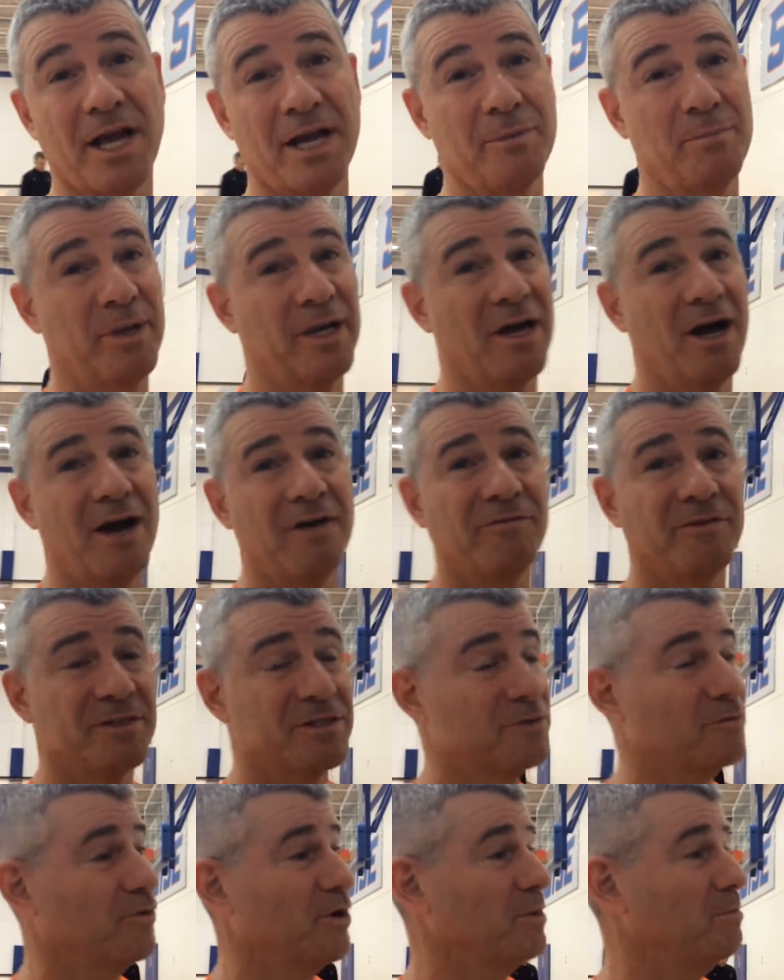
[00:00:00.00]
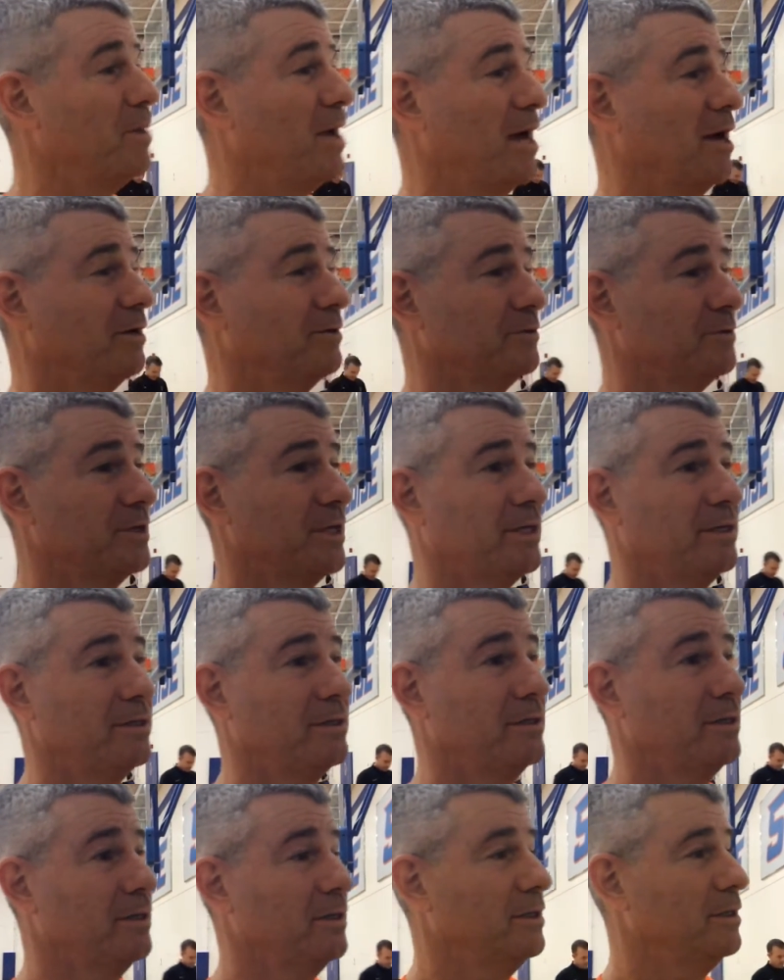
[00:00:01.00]
Got a big offensive rebound and,
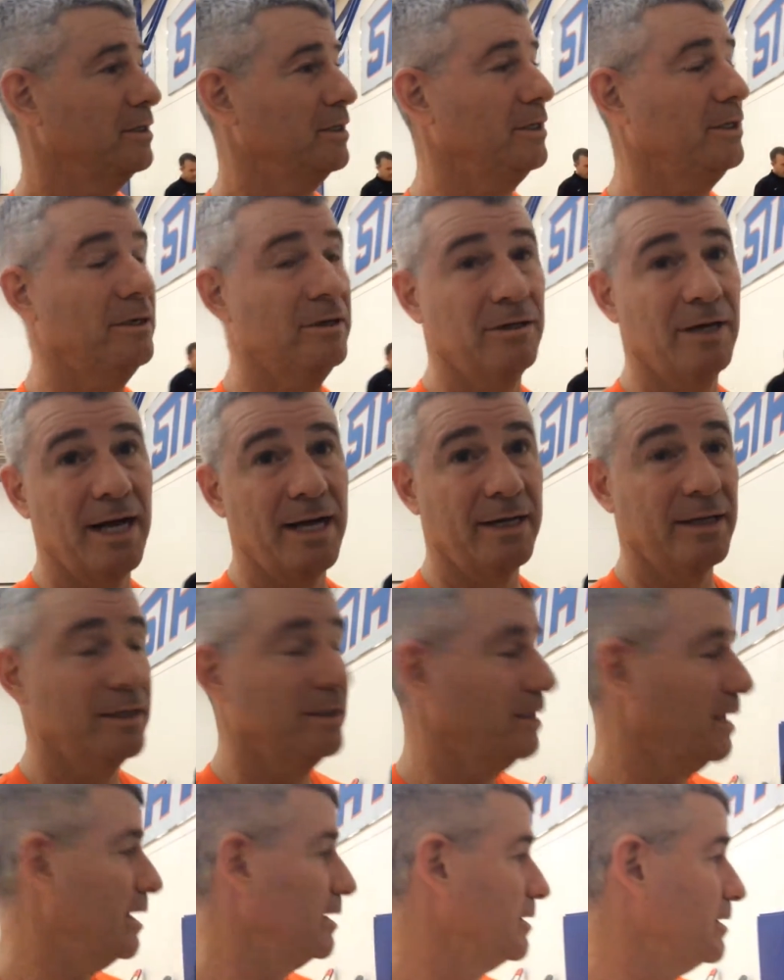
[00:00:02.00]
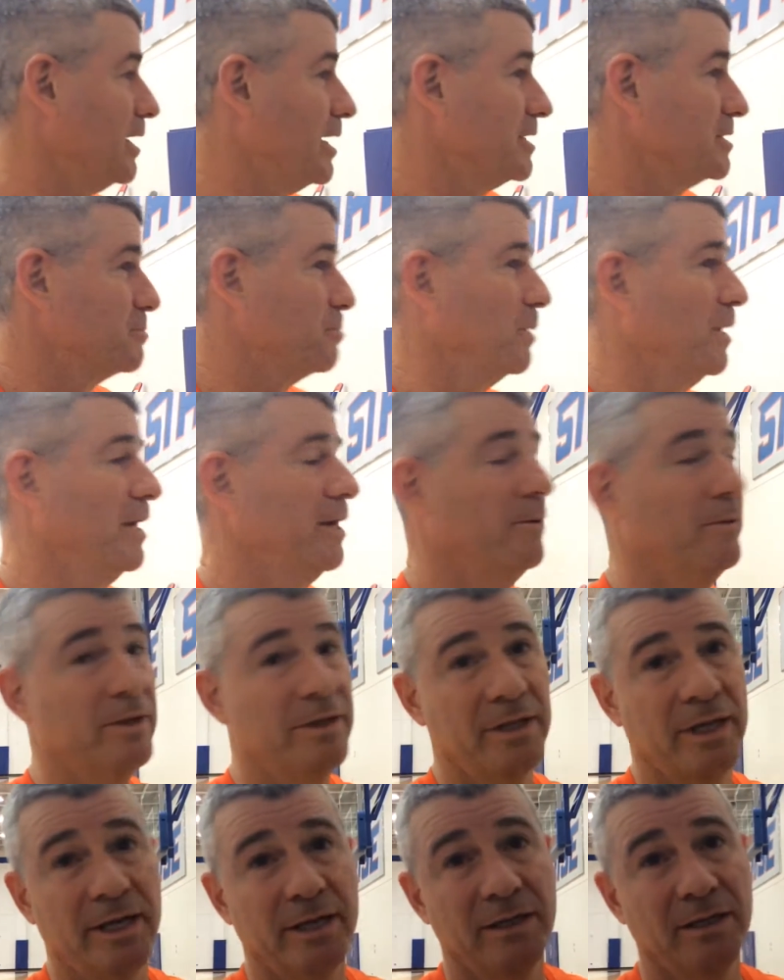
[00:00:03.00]
you know, had a nice play
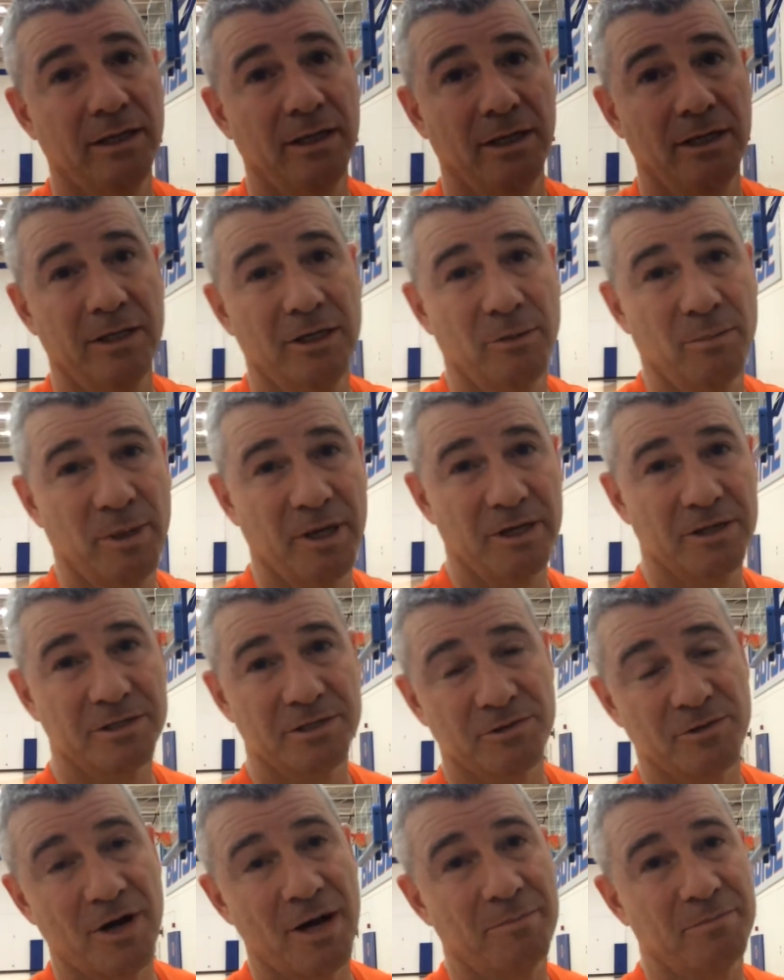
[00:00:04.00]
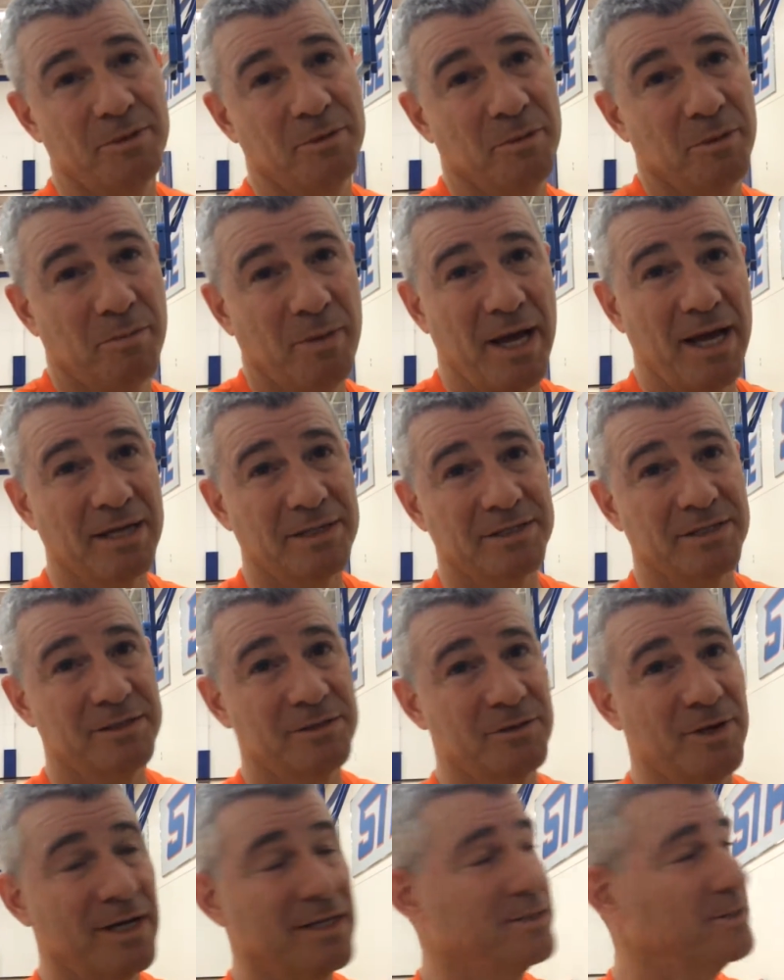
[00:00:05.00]
when they Paris dropped in the pass
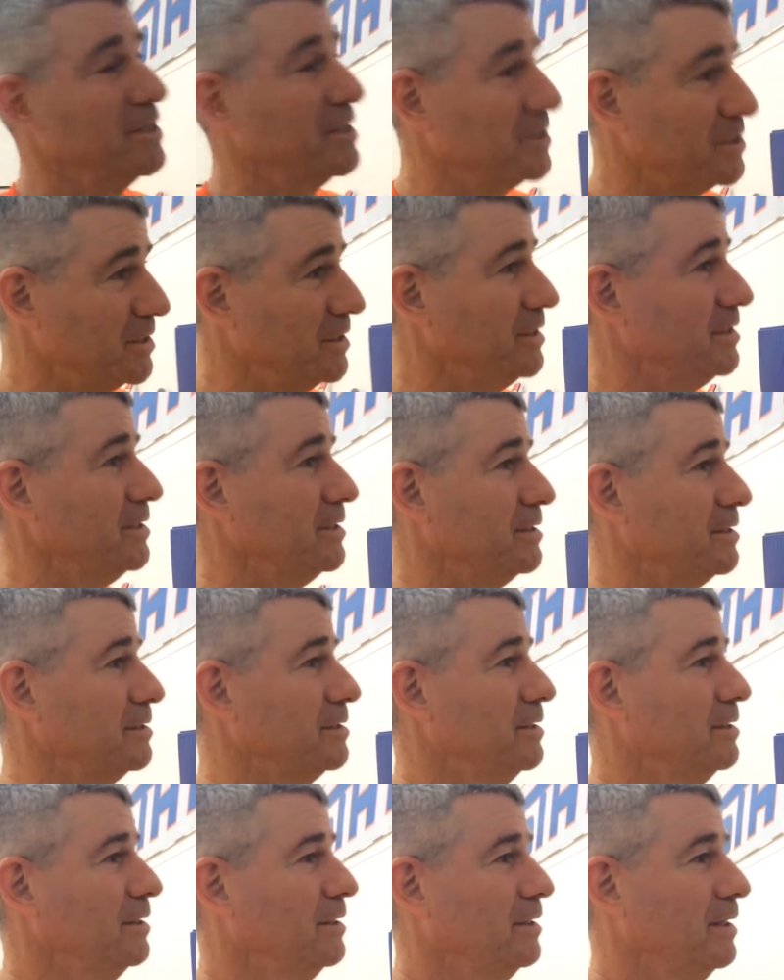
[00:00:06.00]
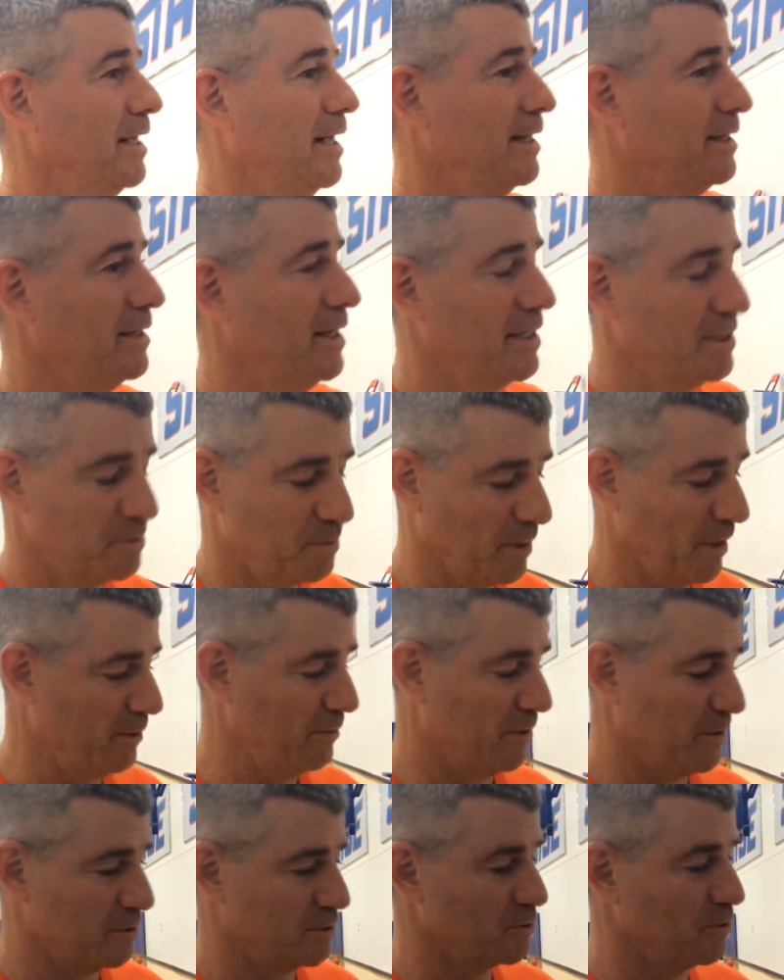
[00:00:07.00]
and transition, and a nice play
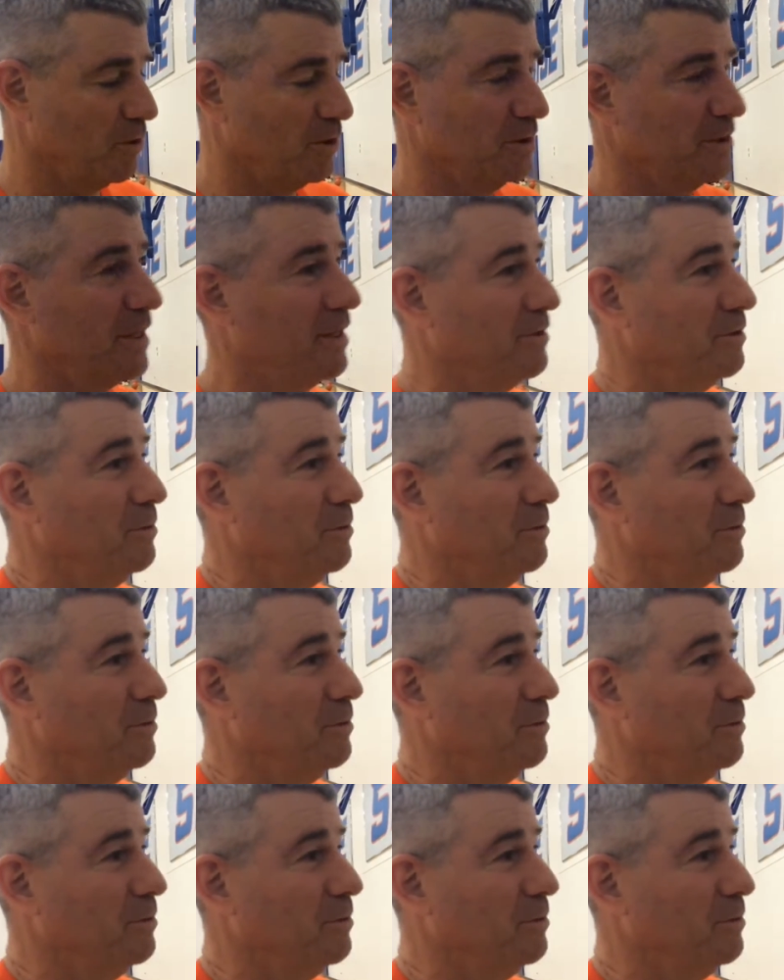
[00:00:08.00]
when he was rolled right